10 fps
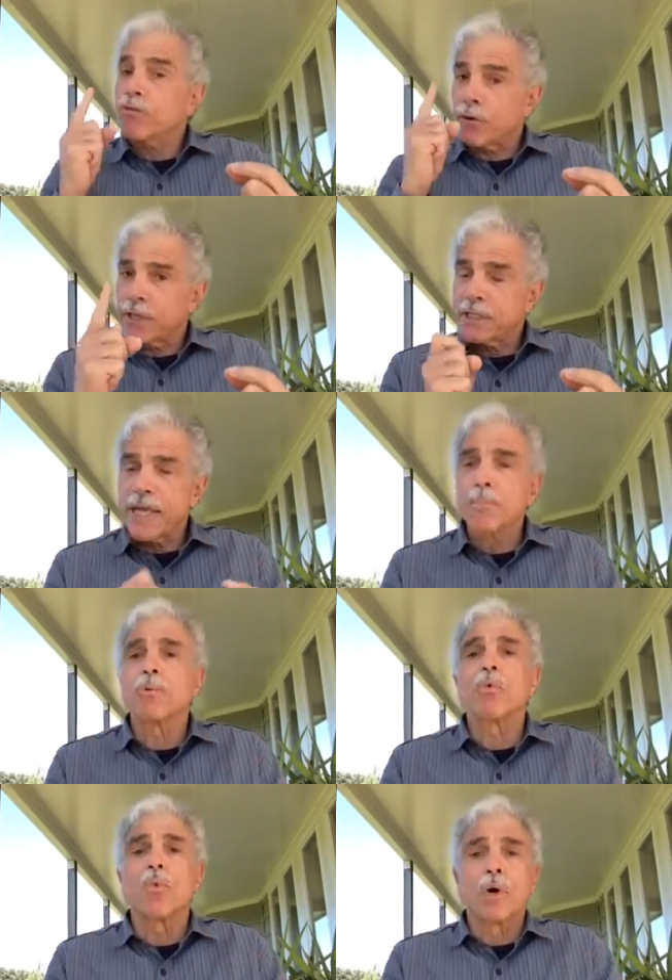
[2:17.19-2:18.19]
For
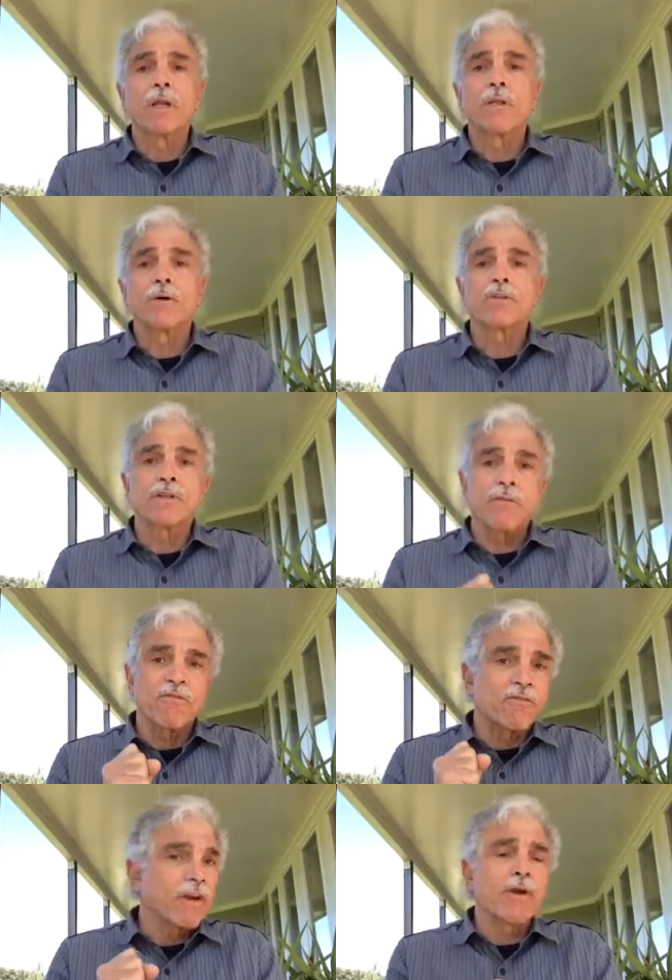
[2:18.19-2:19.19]
example, one of those
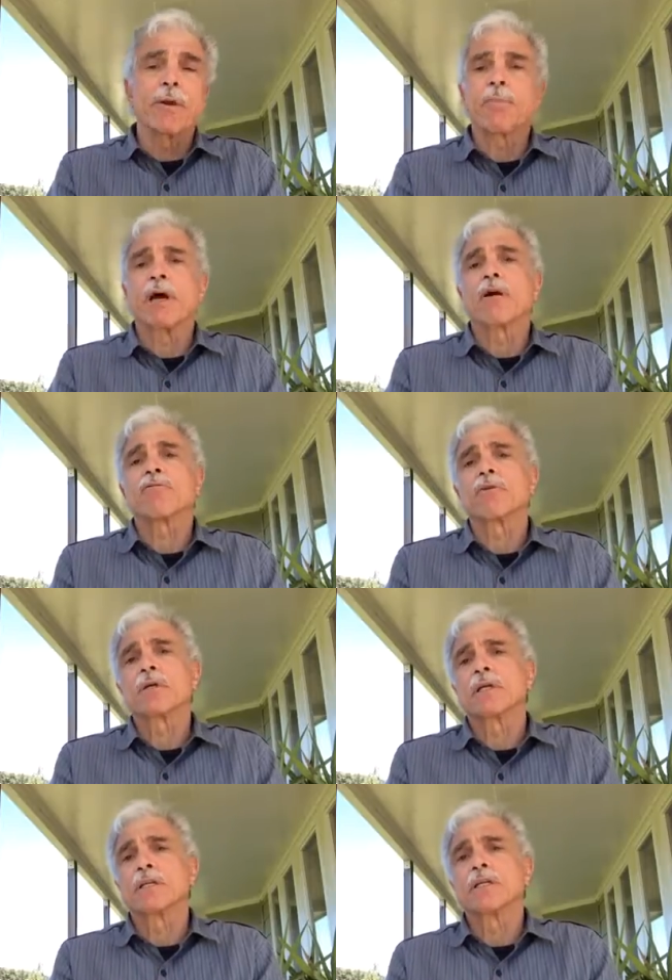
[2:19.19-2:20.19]
very powerful
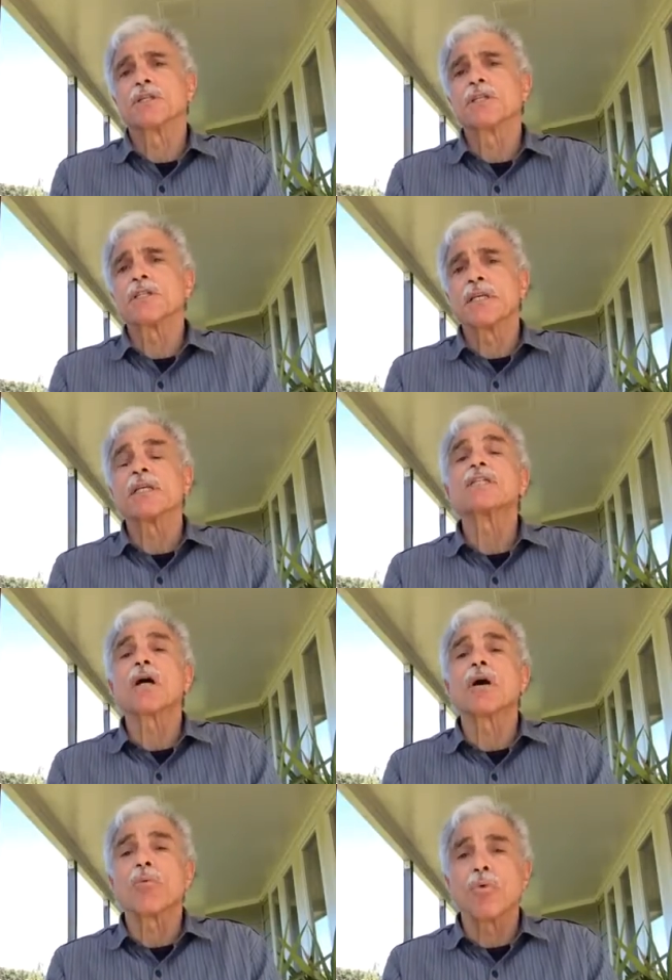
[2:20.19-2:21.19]
conditions is
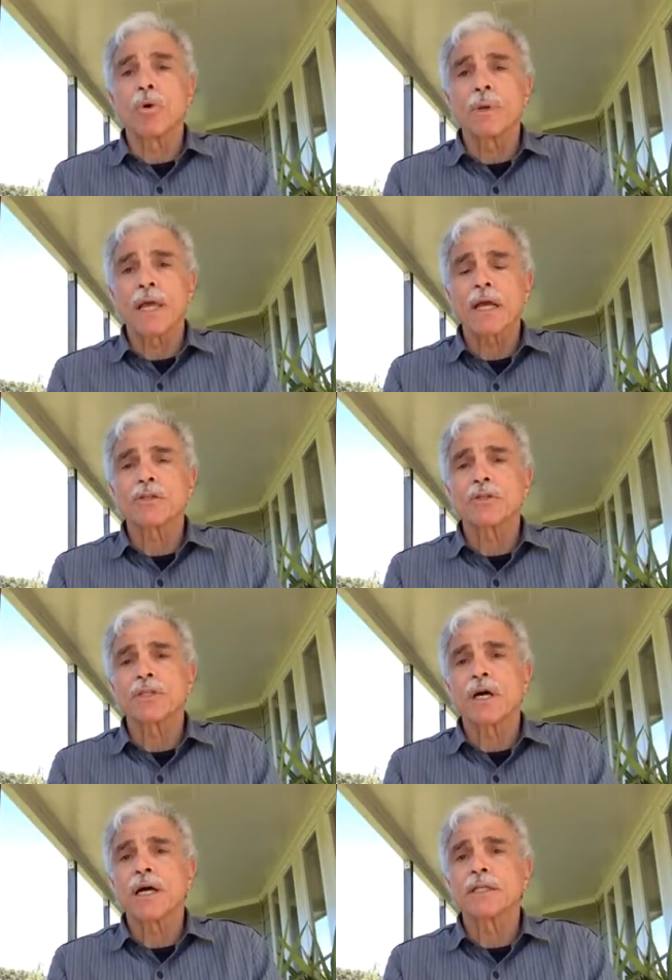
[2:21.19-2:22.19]
aerobic
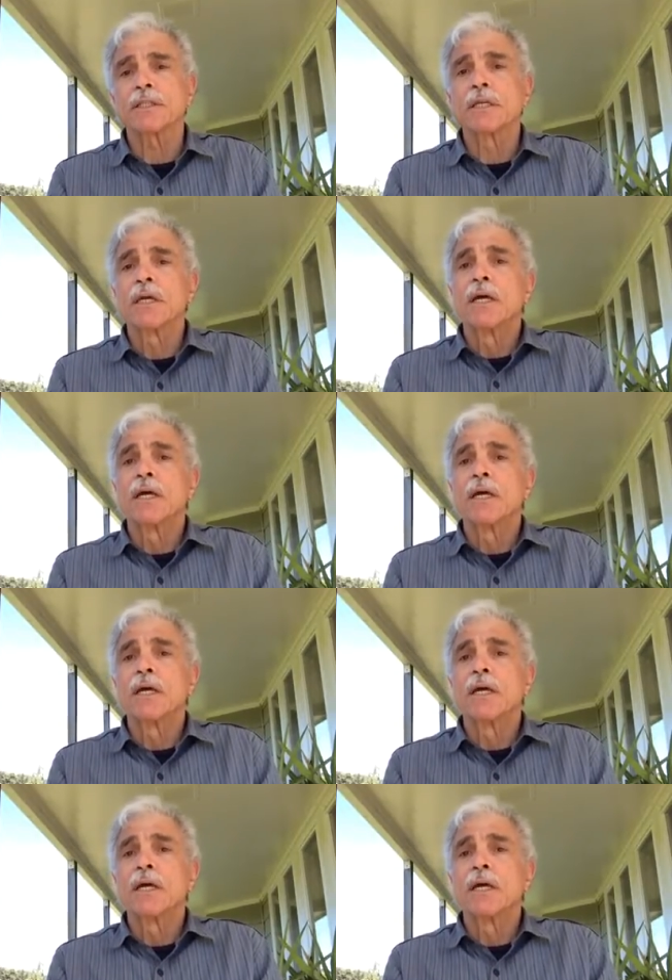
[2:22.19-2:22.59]
exercise